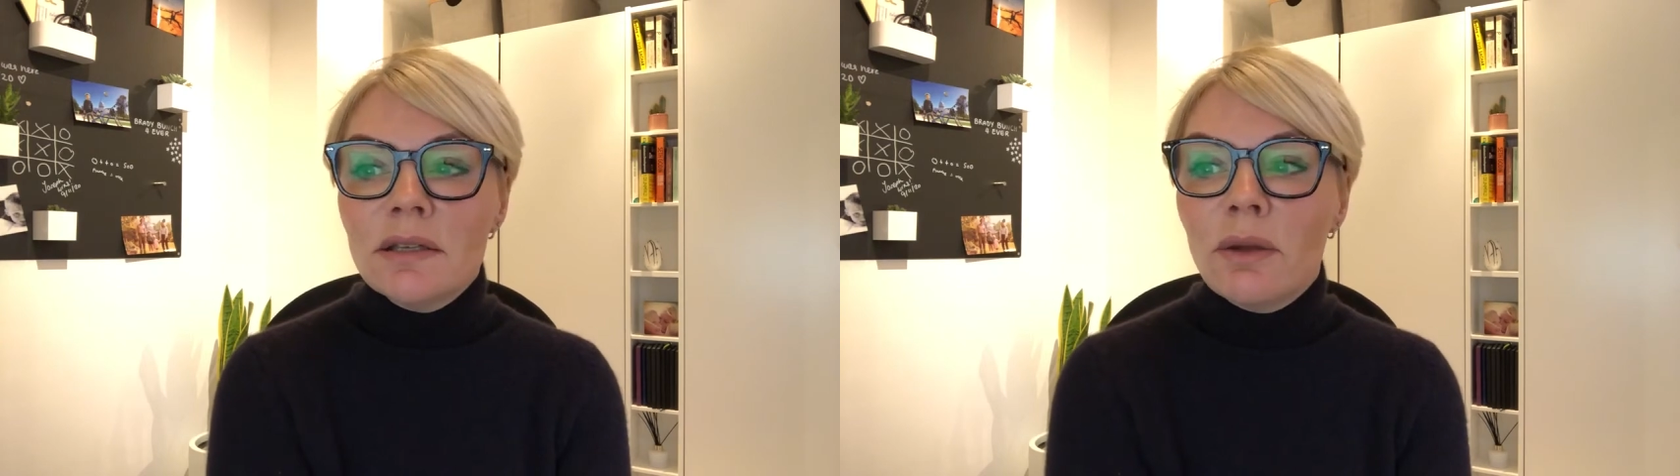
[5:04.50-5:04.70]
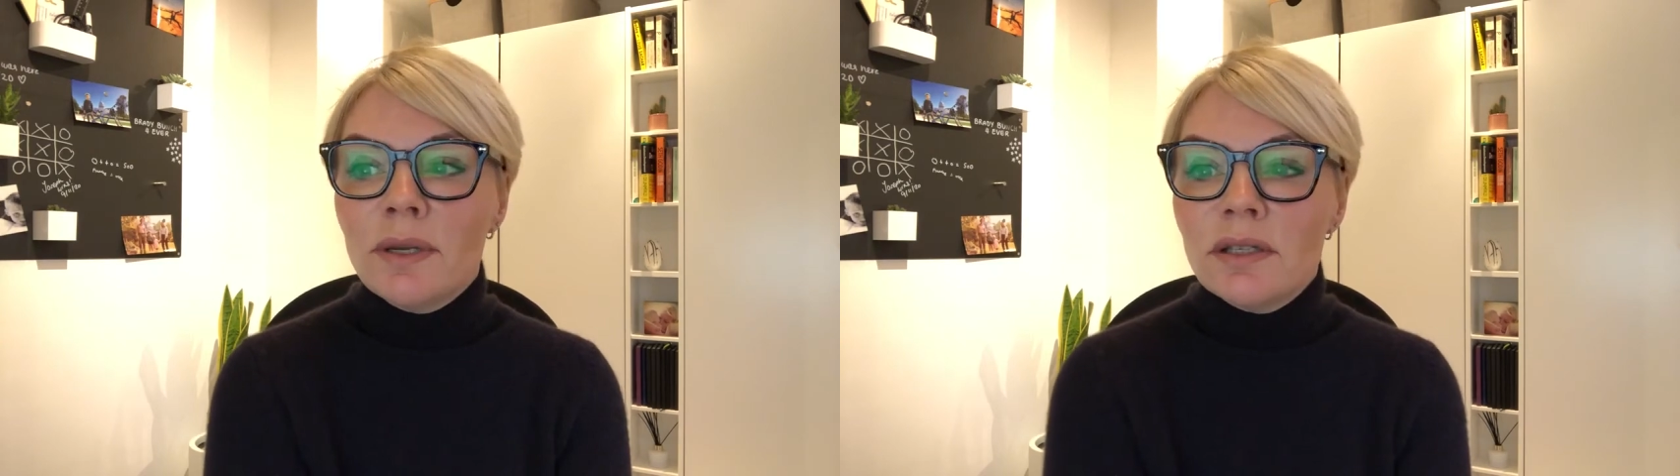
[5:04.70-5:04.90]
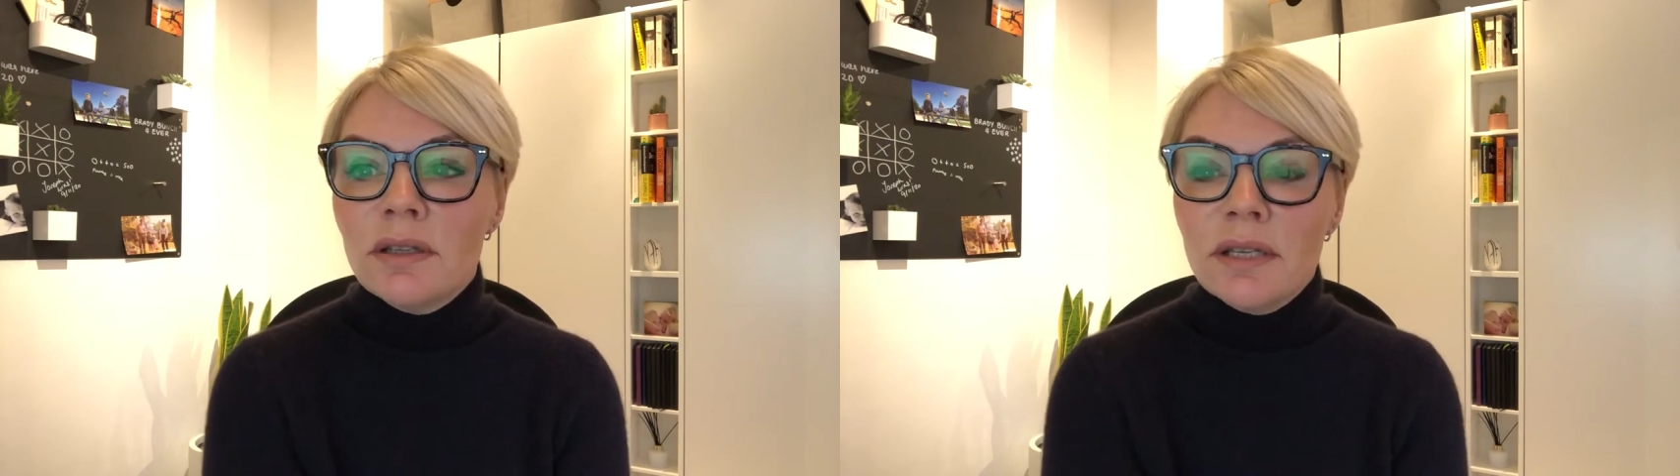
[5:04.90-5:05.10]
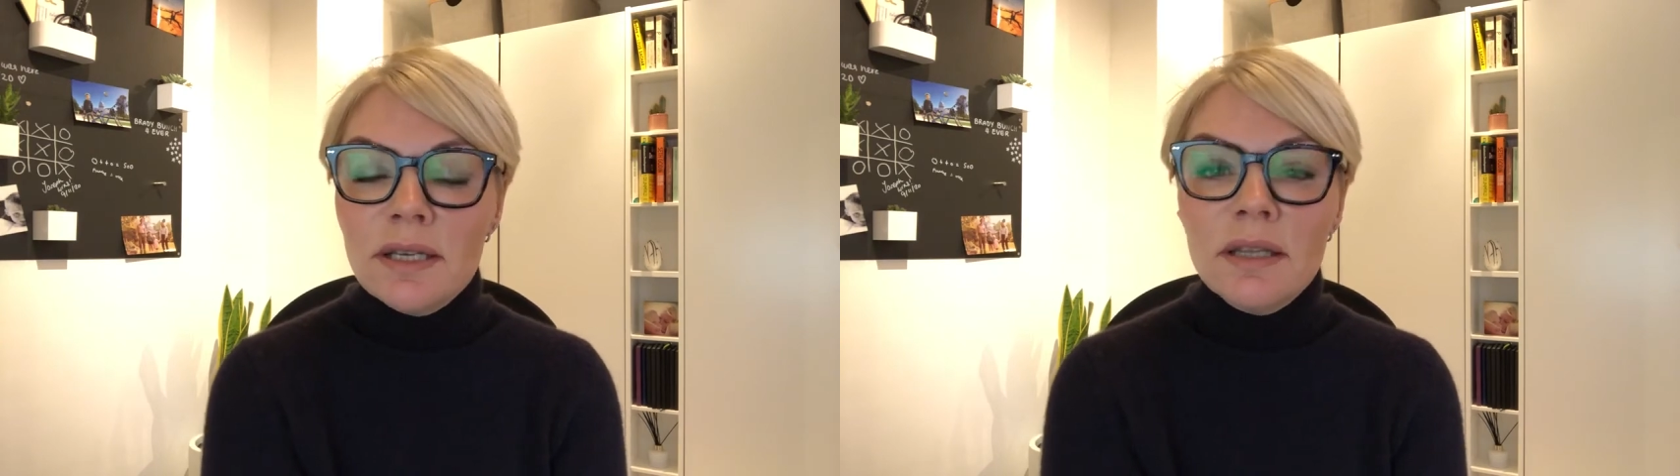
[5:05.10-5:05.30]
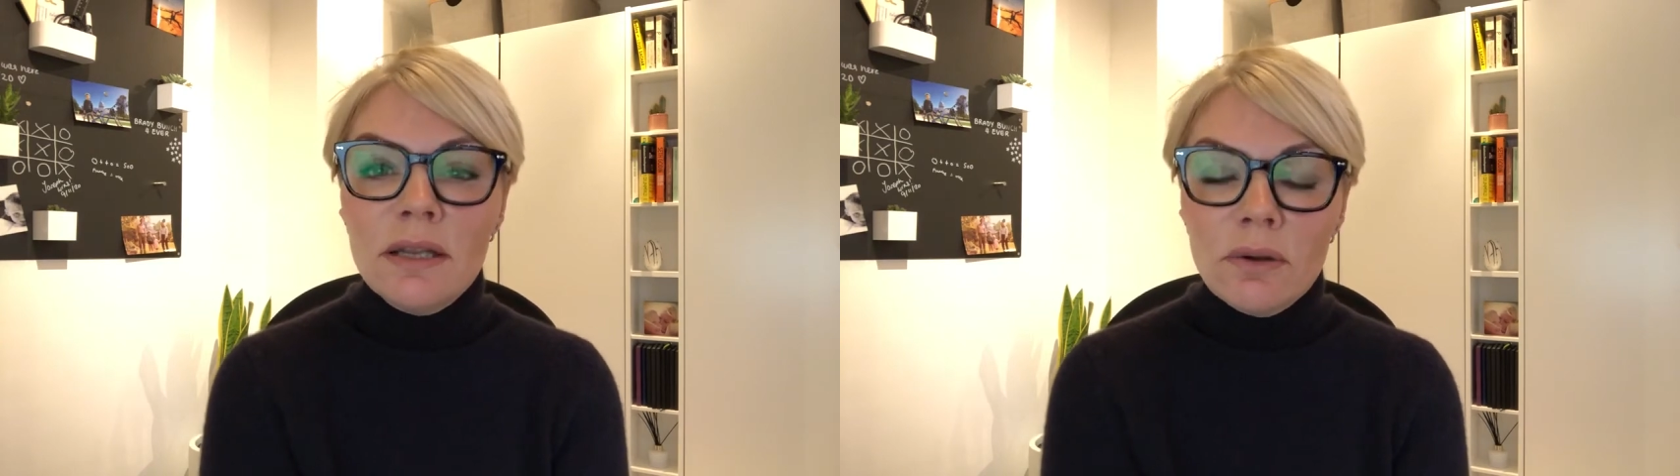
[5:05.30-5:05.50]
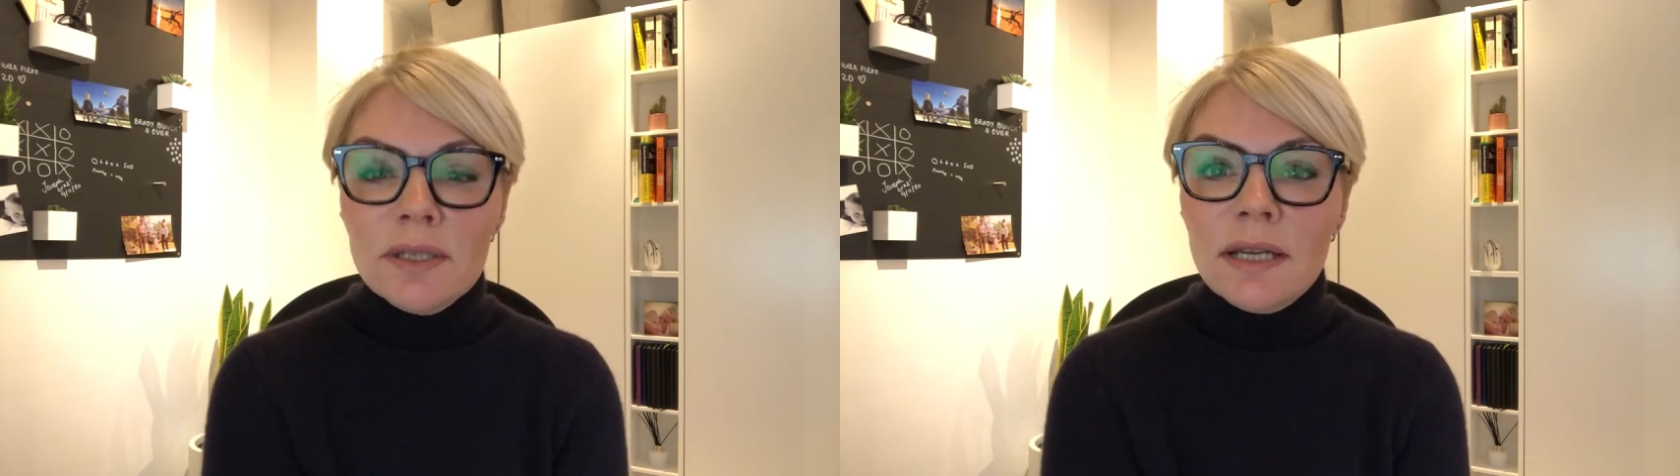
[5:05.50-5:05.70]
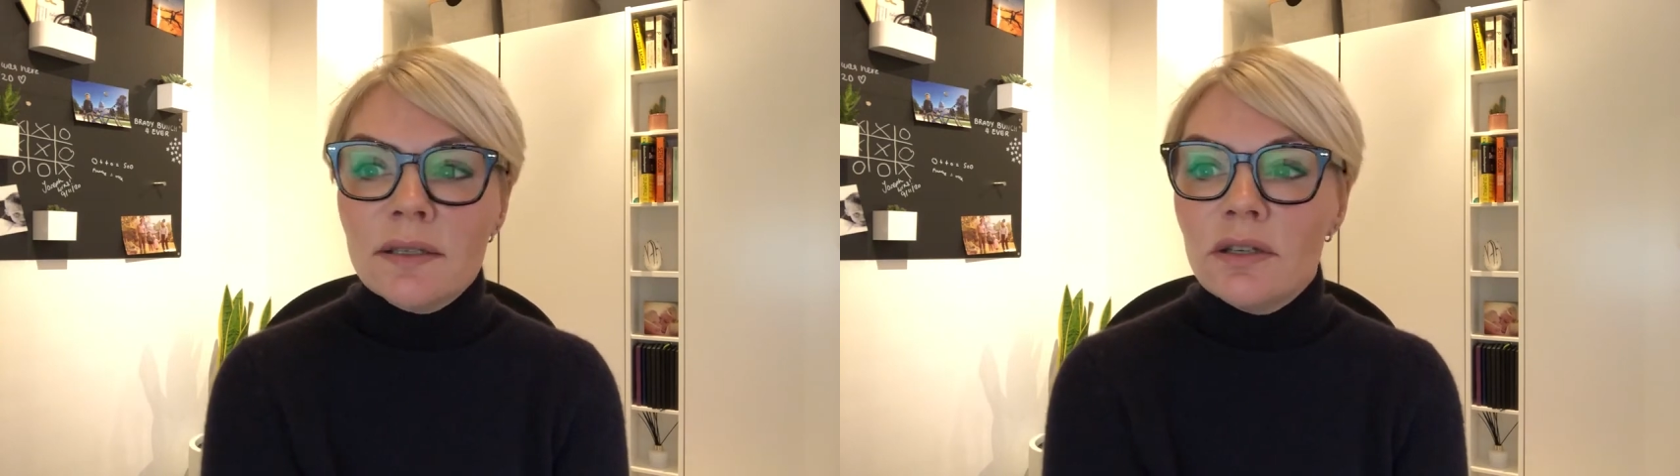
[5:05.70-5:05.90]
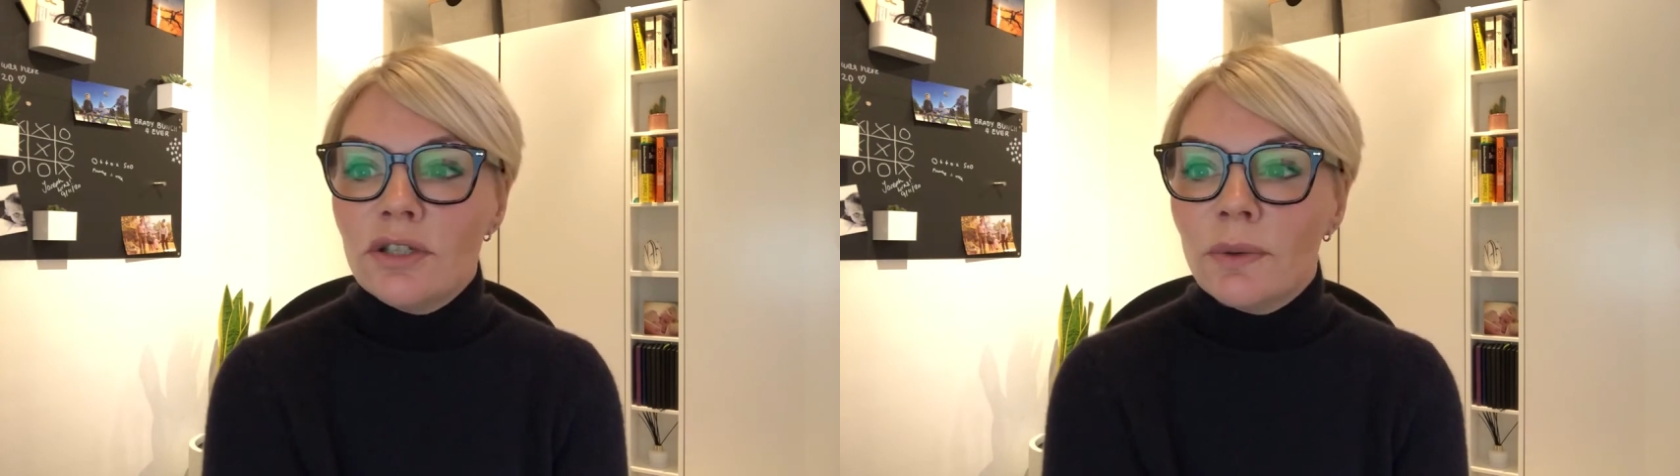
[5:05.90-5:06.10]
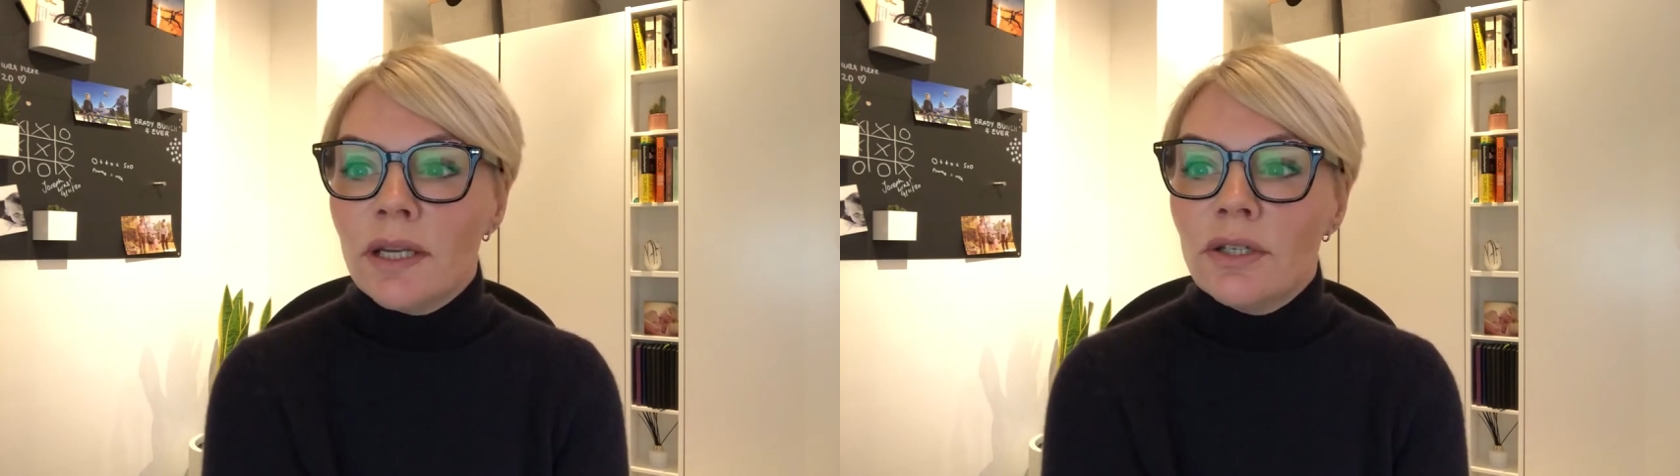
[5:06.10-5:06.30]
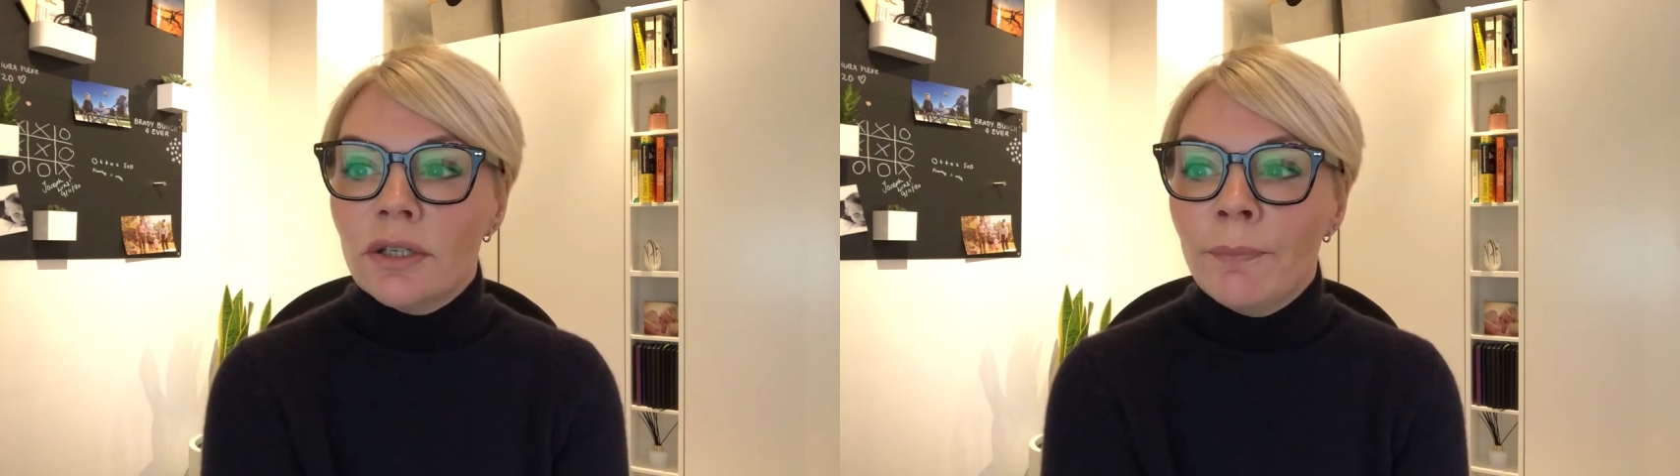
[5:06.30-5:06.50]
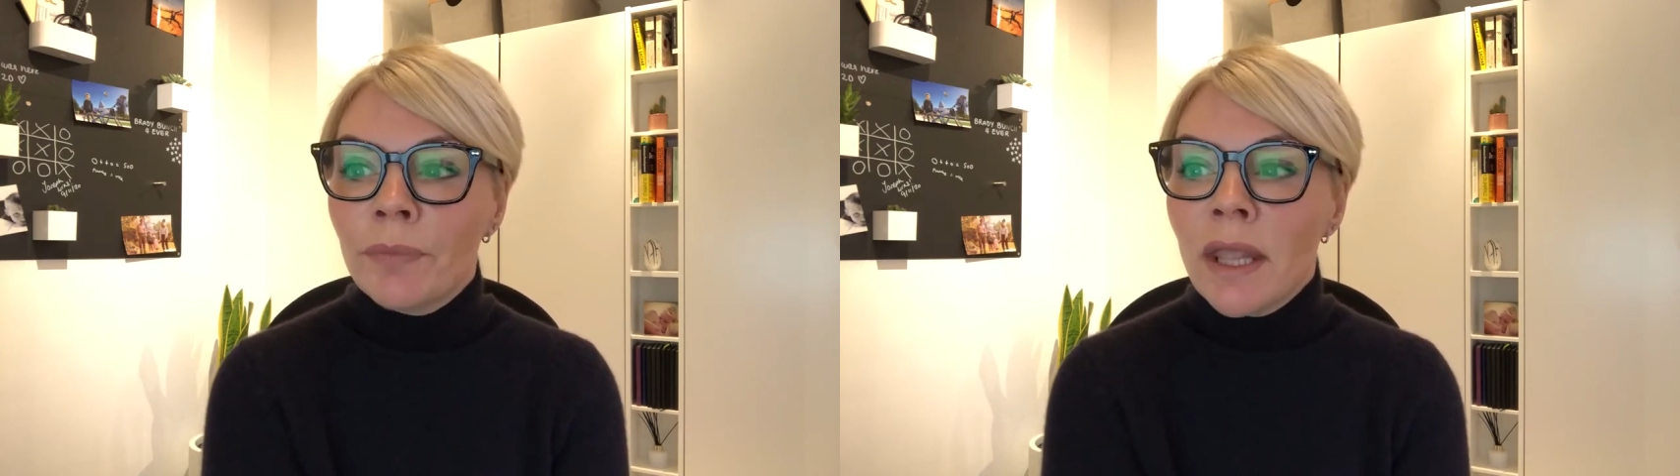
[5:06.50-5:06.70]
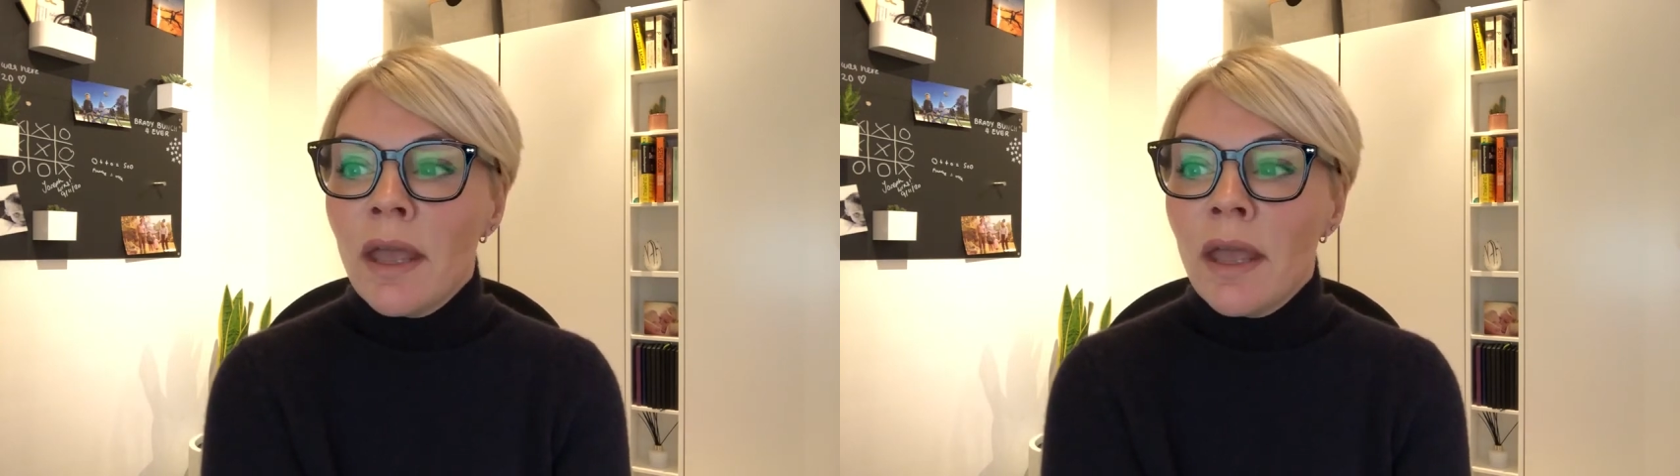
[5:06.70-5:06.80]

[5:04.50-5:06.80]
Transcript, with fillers: owing to the, the lockdown situation.